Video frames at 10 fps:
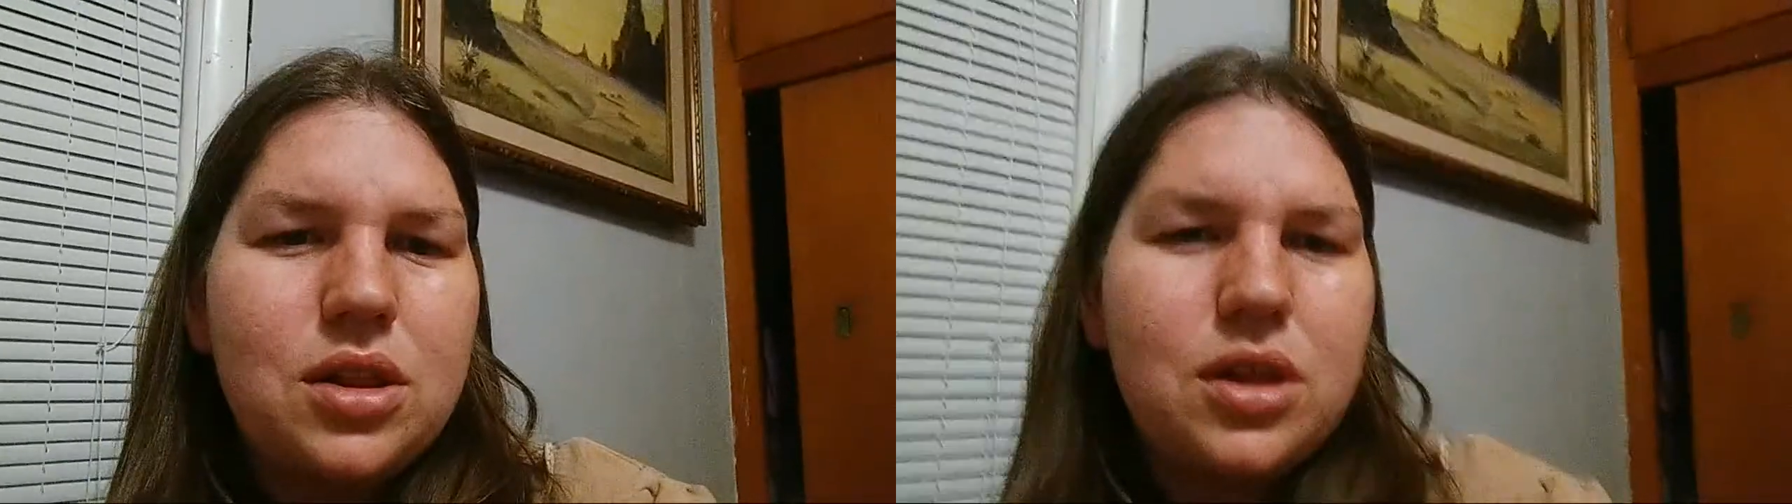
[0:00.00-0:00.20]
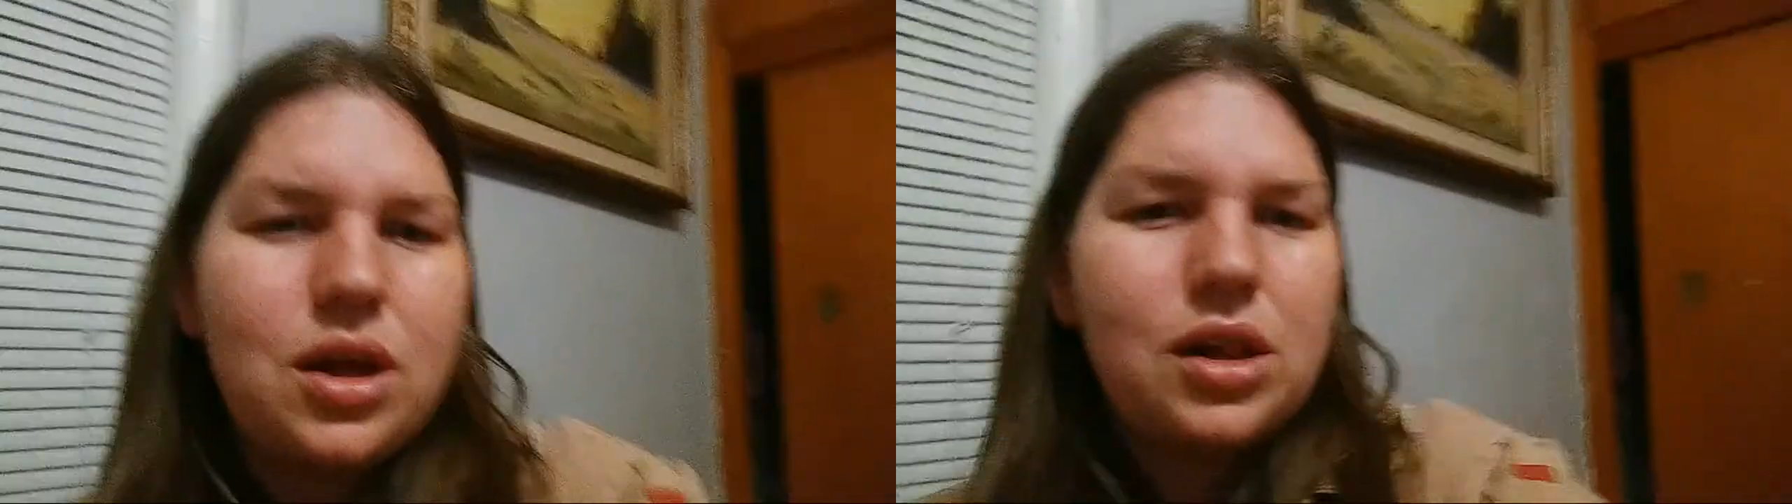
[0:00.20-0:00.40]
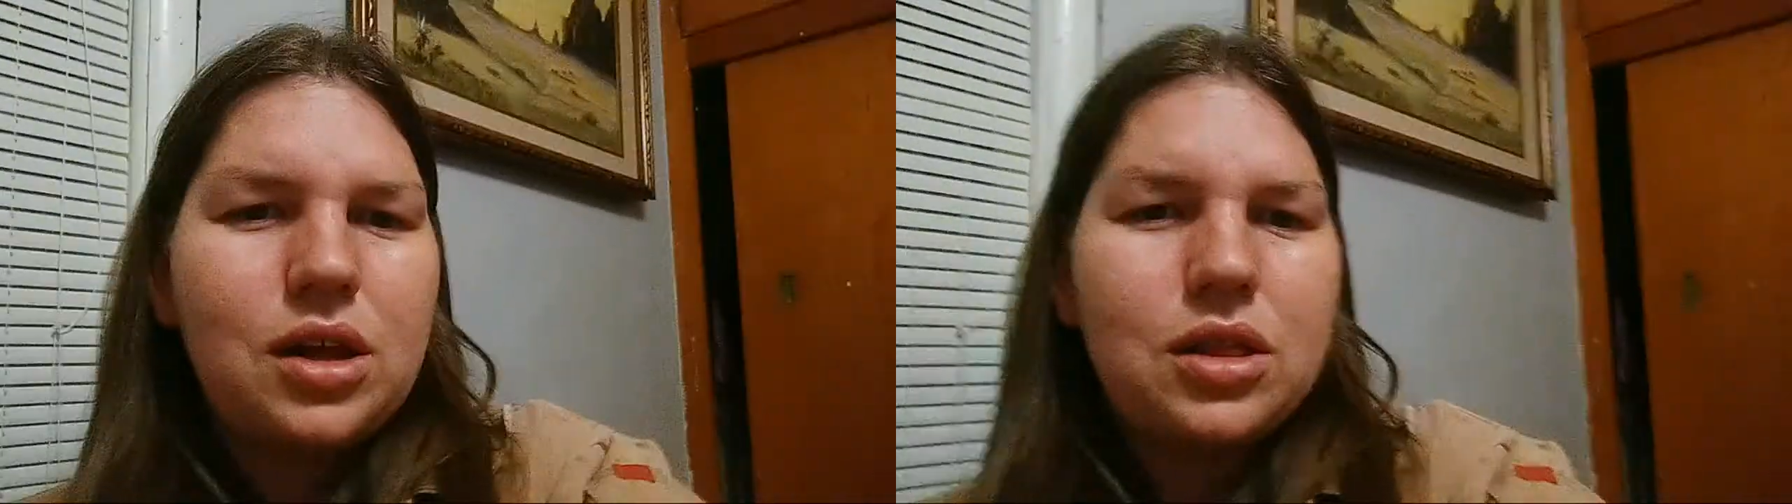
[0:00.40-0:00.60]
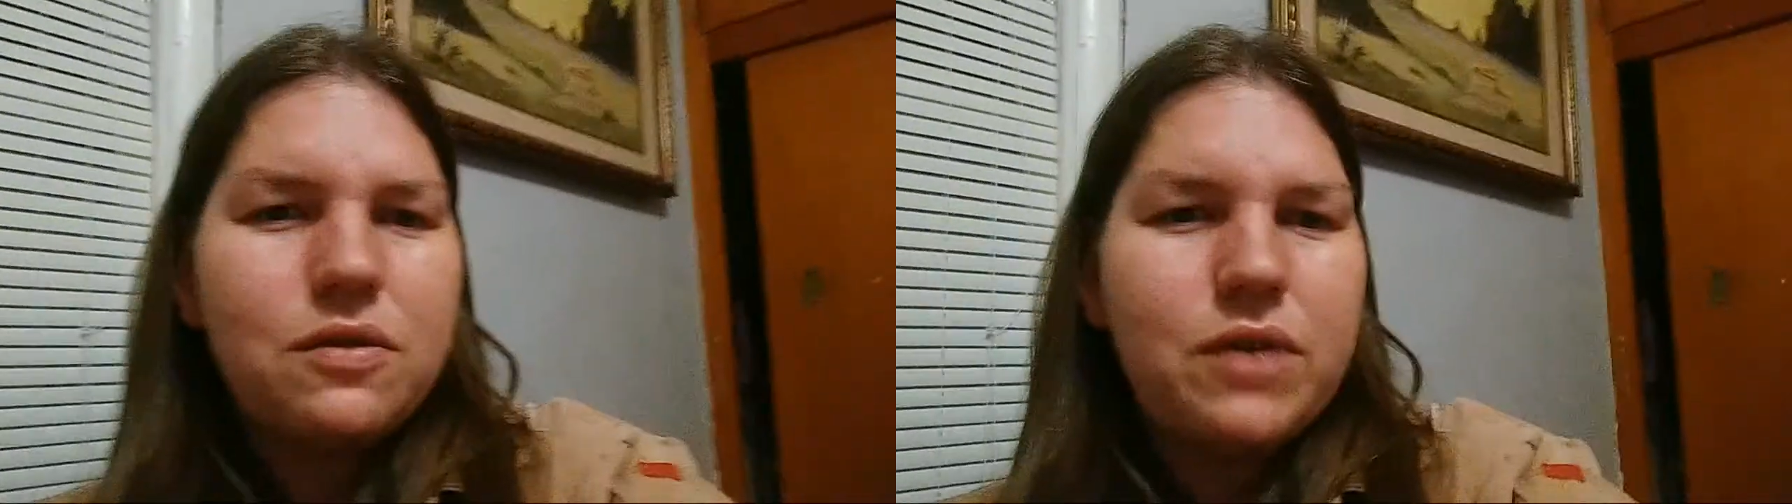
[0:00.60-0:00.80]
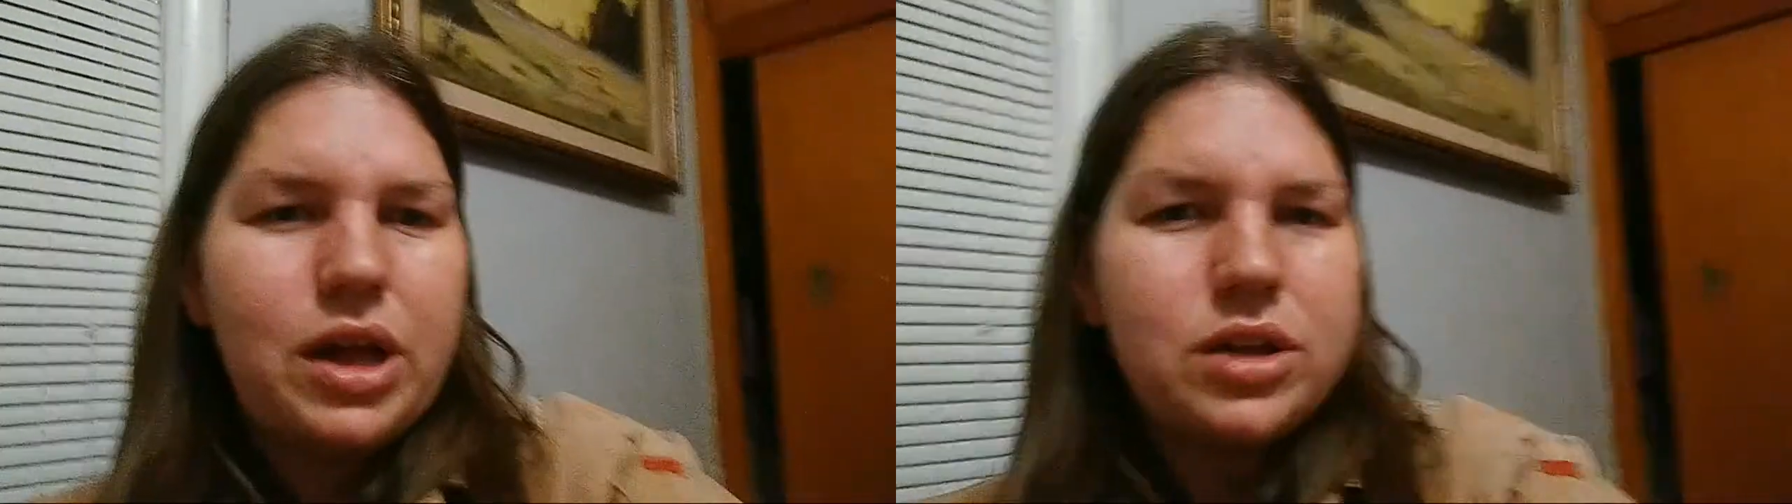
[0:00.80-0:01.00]
I like the
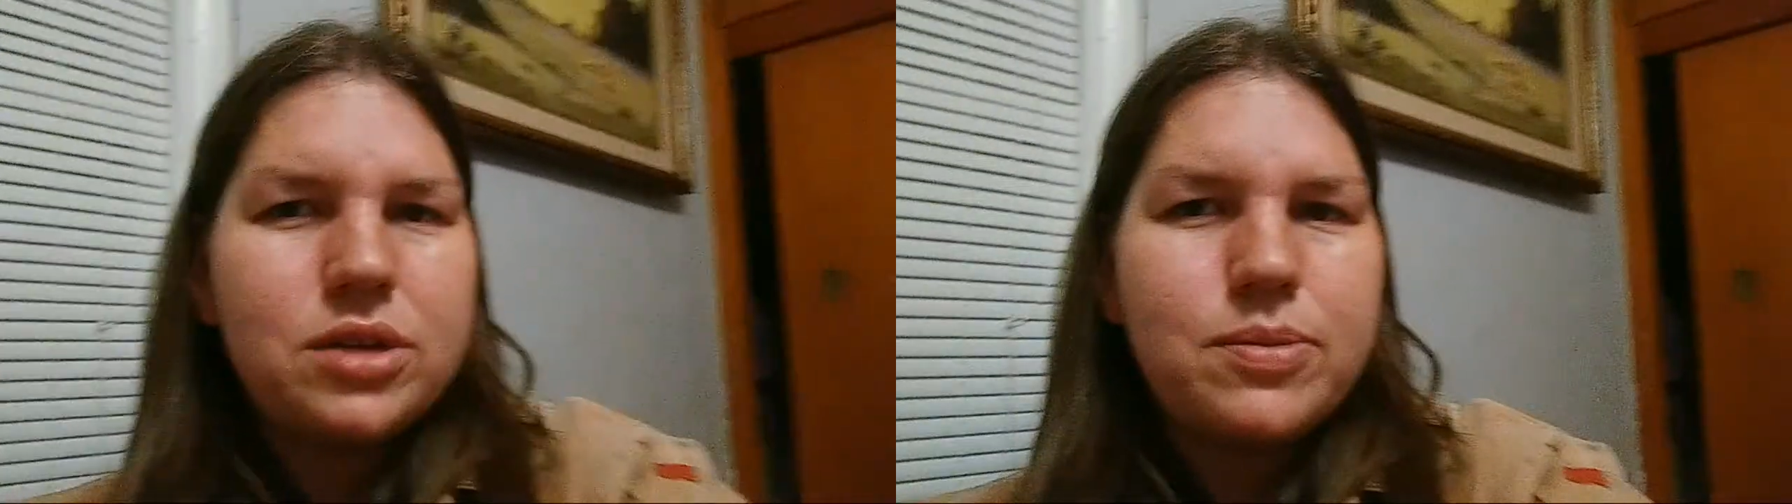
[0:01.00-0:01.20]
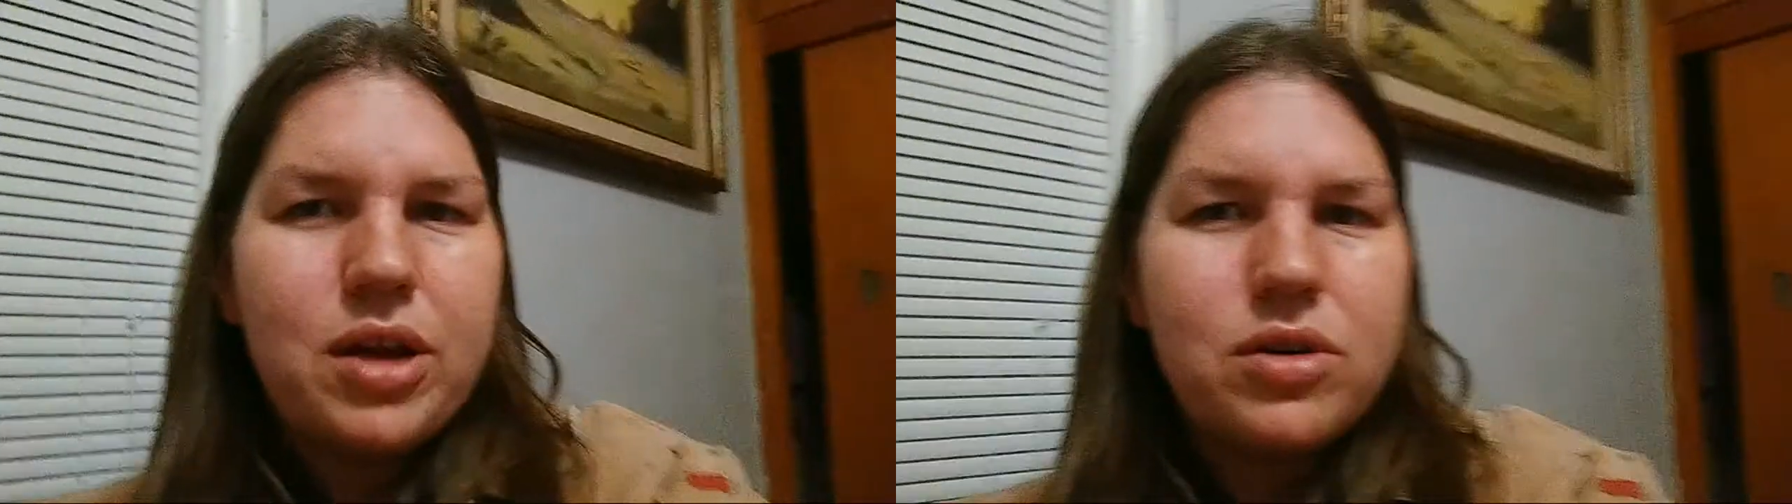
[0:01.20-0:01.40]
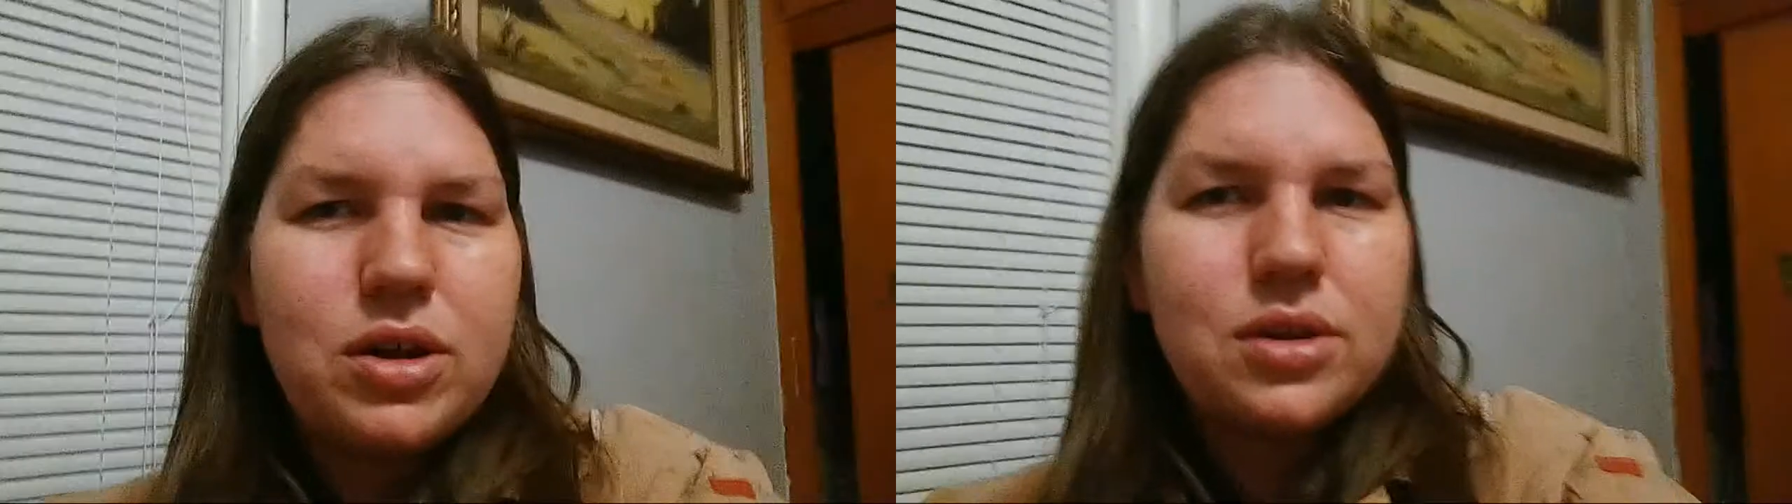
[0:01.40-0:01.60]
Valence batteries